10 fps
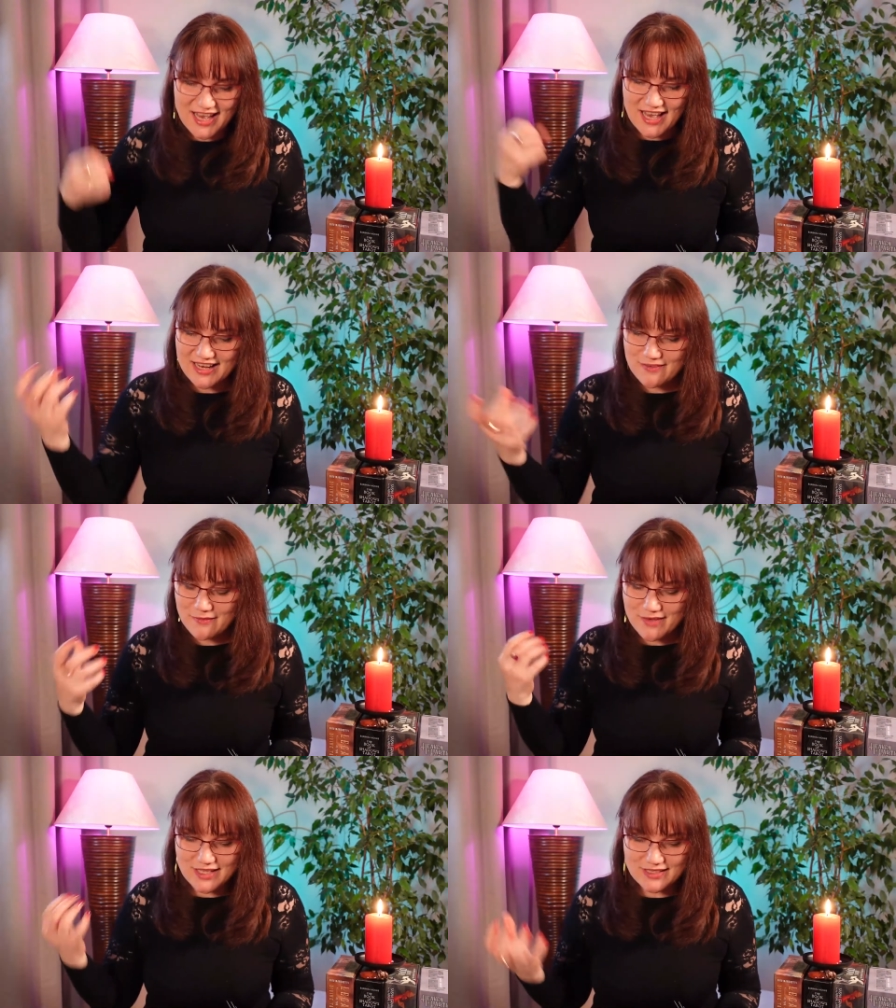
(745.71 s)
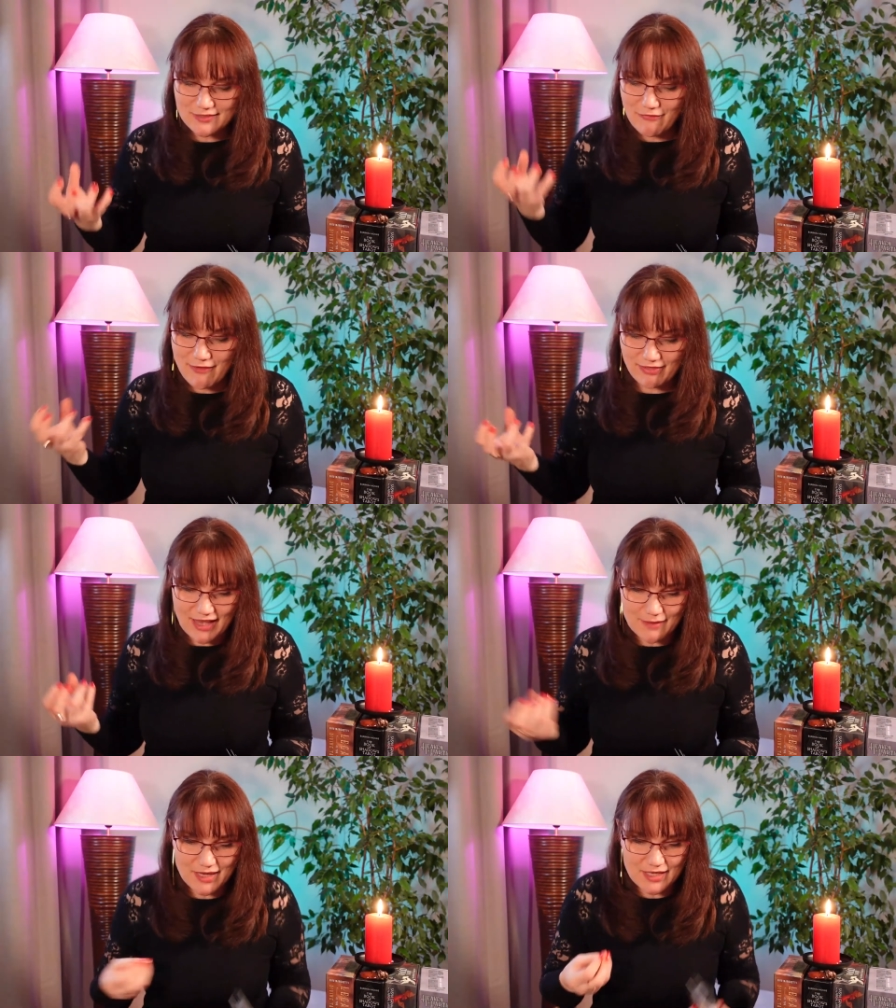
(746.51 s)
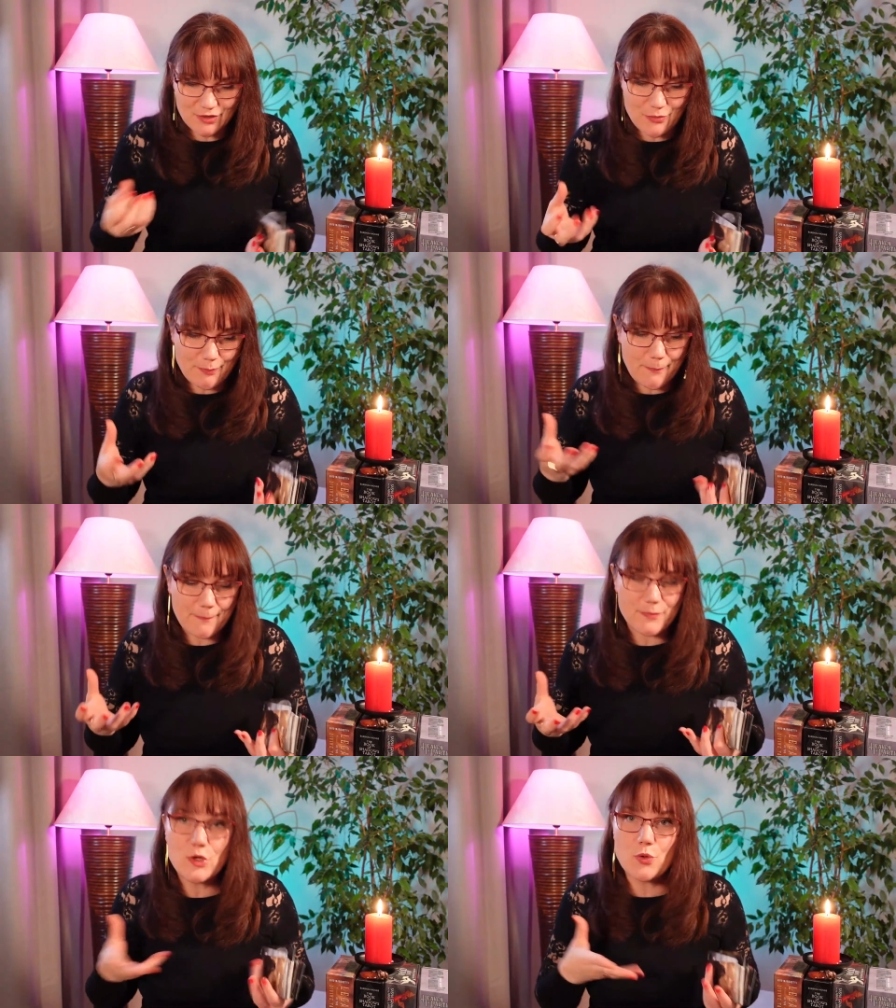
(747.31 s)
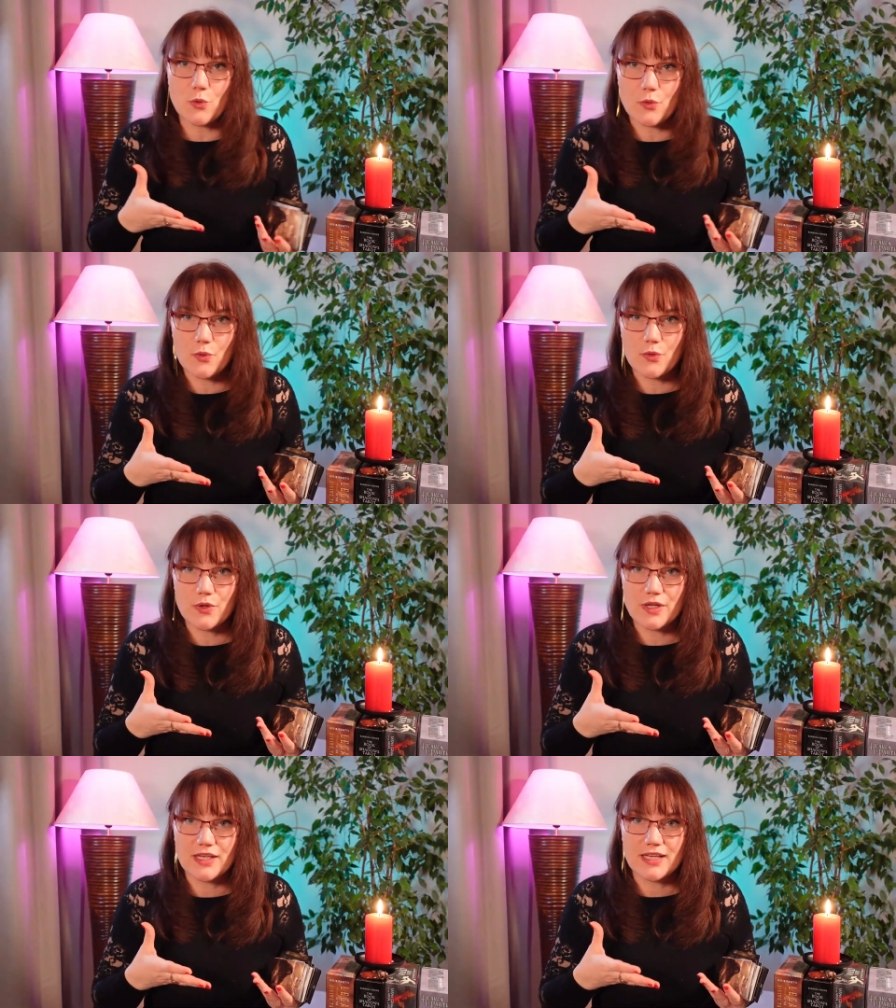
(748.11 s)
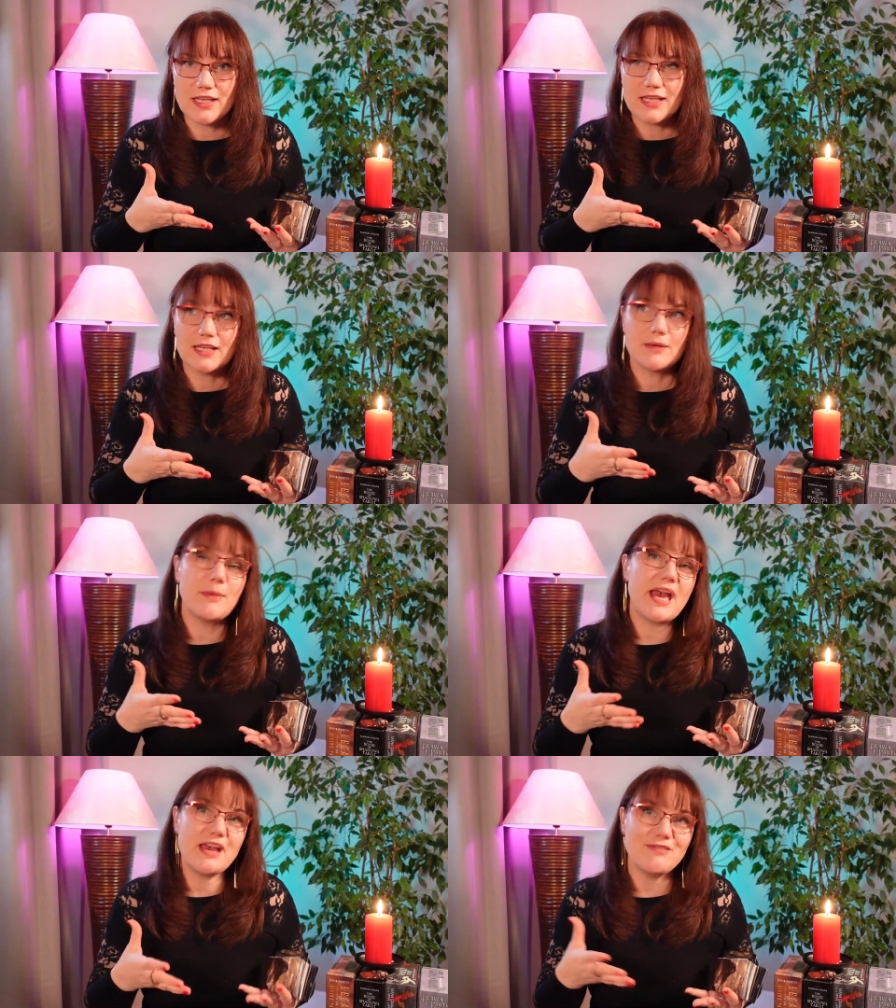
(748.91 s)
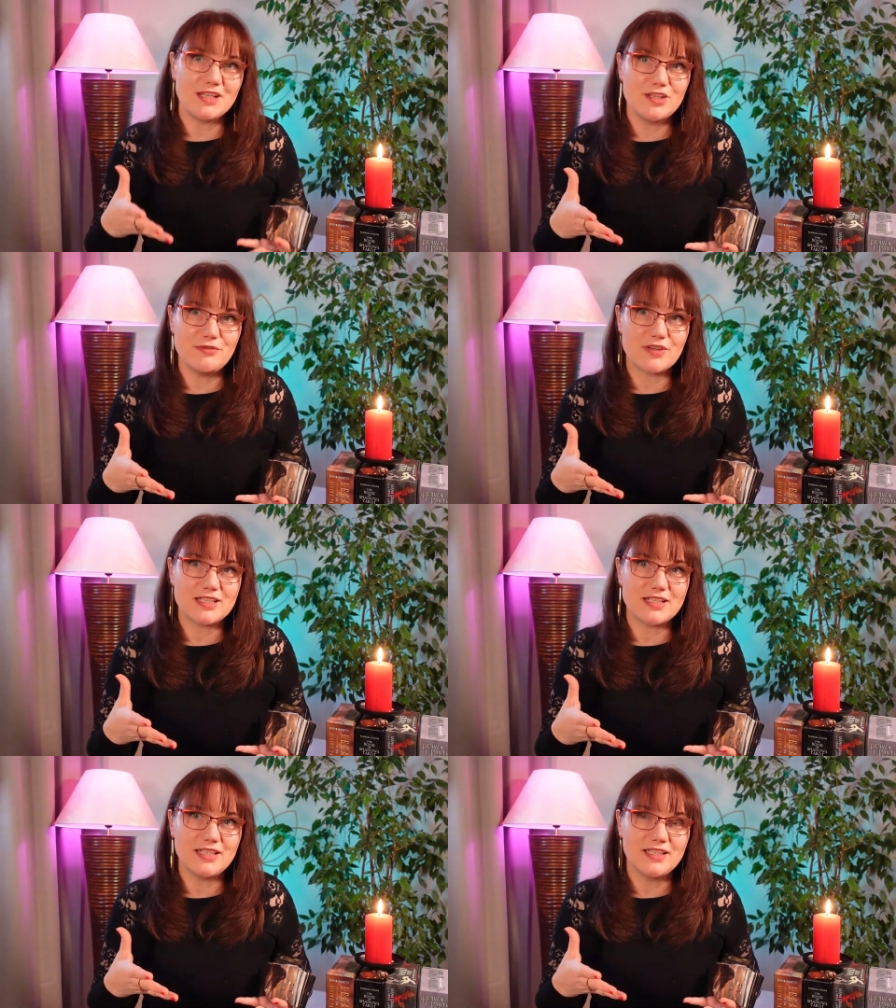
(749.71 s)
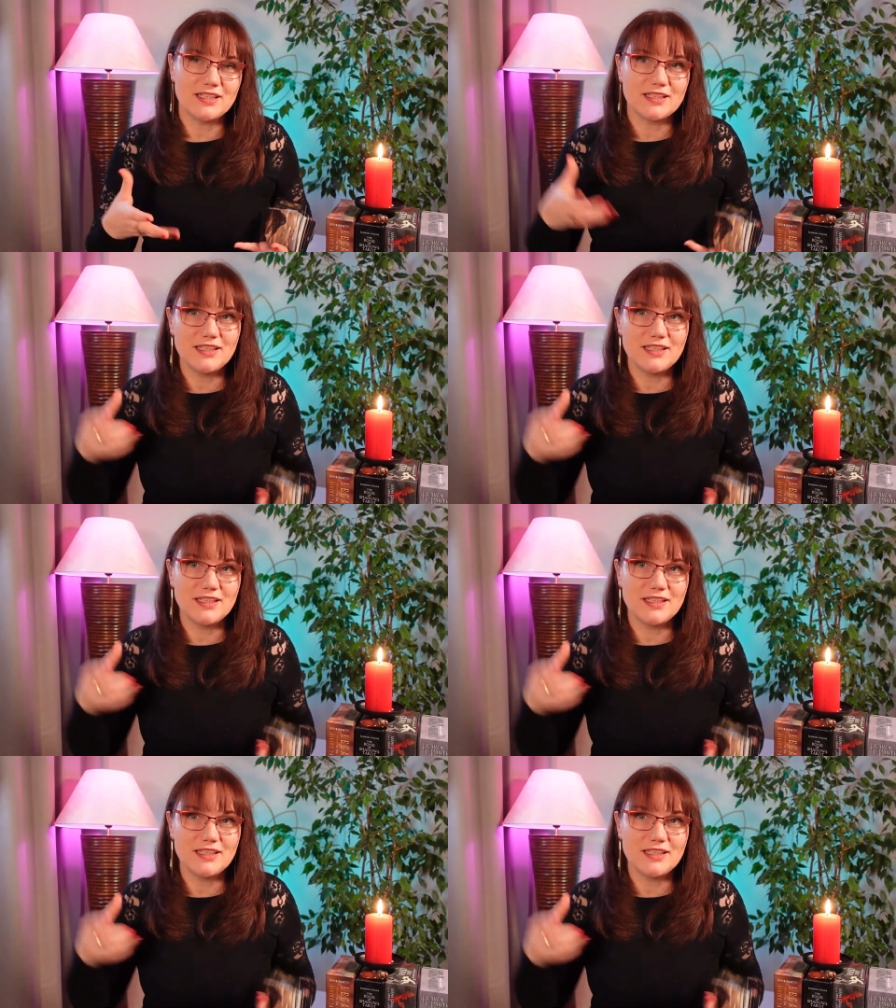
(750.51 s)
and when it's fifth time and you behaving differently,